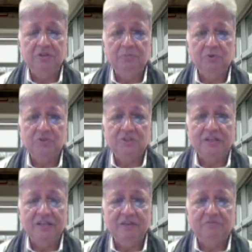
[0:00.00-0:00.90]
the most
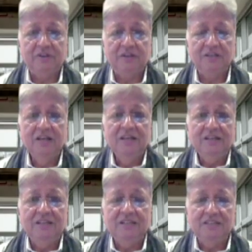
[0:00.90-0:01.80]
significant
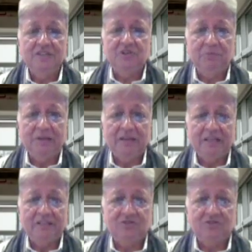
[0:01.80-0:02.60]
decision-making